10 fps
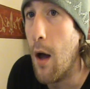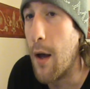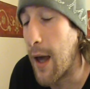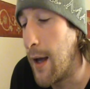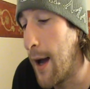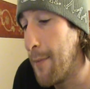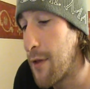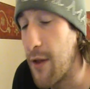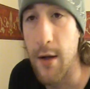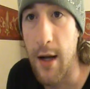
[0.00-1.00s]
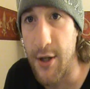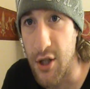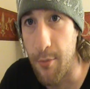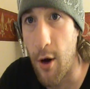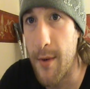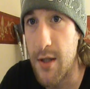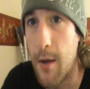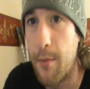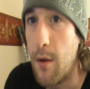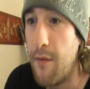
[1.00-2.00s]
Okay, third clash is a prime
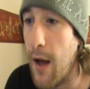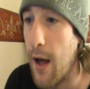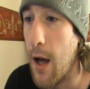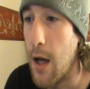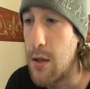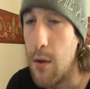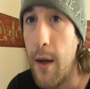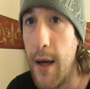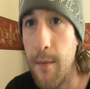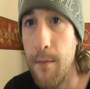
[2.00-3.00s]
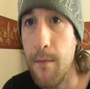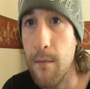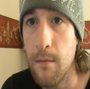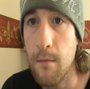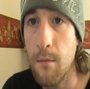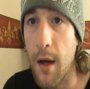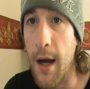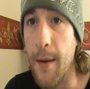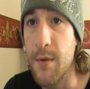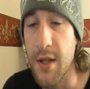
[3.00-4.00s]
example of a two-hit
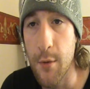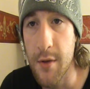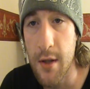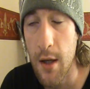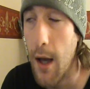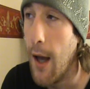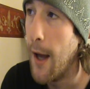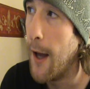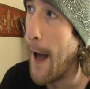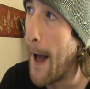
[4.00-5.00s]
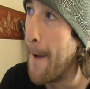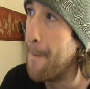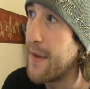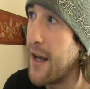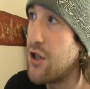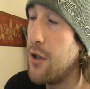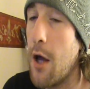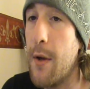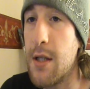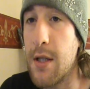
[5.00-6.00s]
sequence. As you
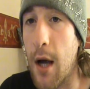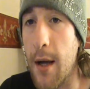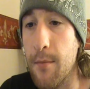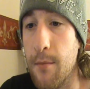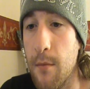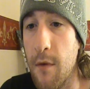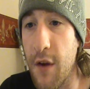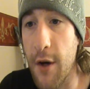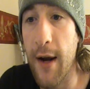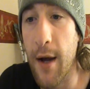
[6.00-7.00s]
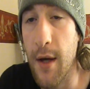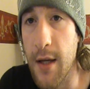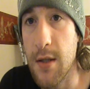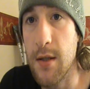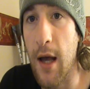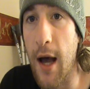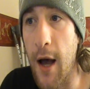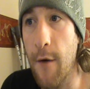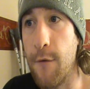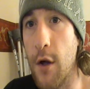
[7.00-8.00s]
notice, I'm figuring out his
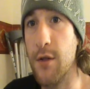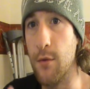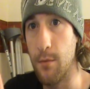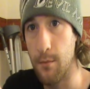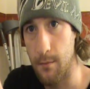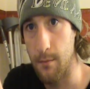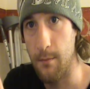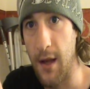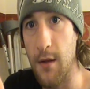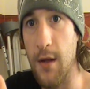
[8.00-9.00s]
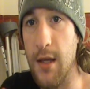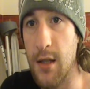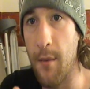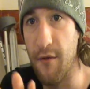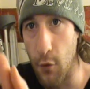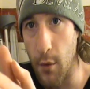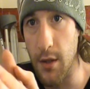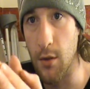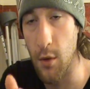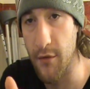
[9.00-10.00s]
frontal method. He's coming
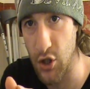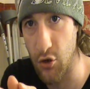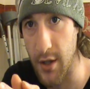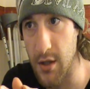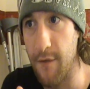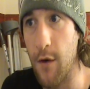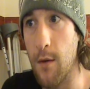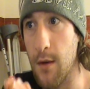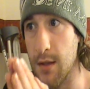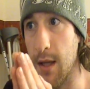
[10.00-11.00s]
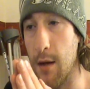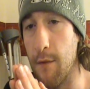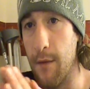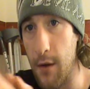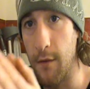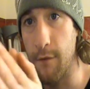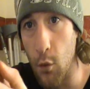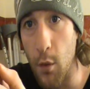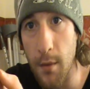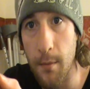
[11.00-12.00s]
forward and all of his strikes are focused in a very
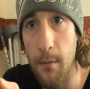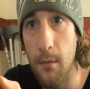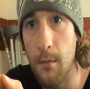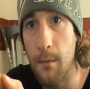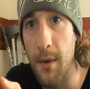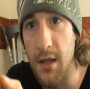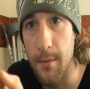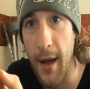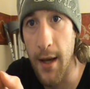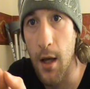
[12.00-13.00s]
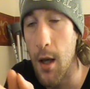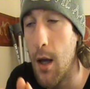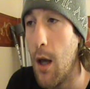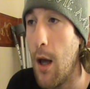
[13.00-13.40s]
forward-based manner.